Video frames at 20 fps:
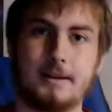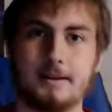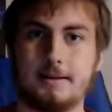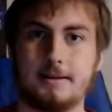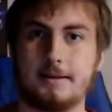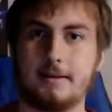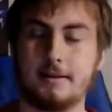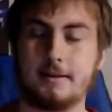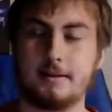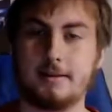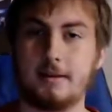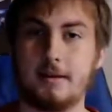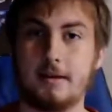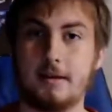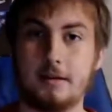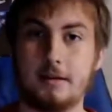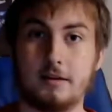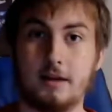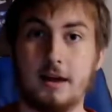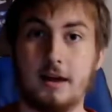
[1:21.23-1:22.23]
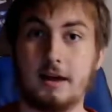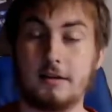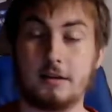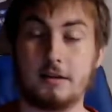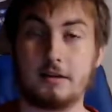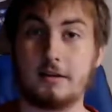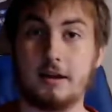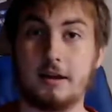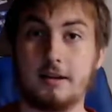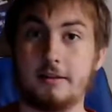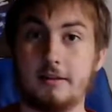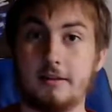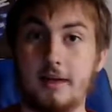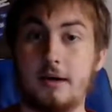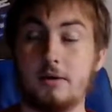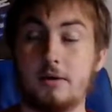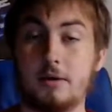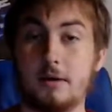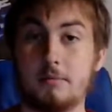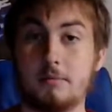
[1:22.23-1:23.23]
As I said,
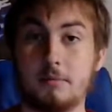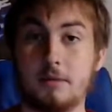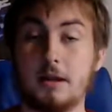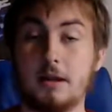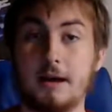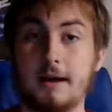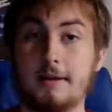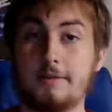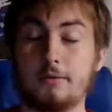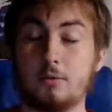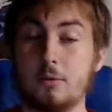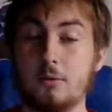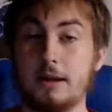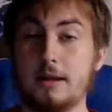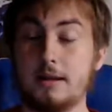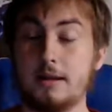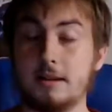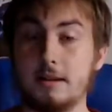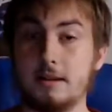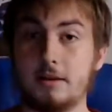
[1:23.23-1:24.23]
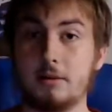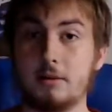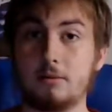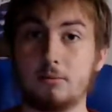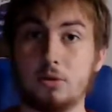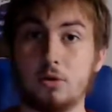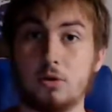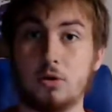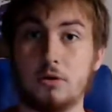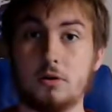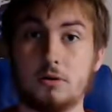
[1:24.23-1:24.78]
that one I'm gonna have to wait and hear more.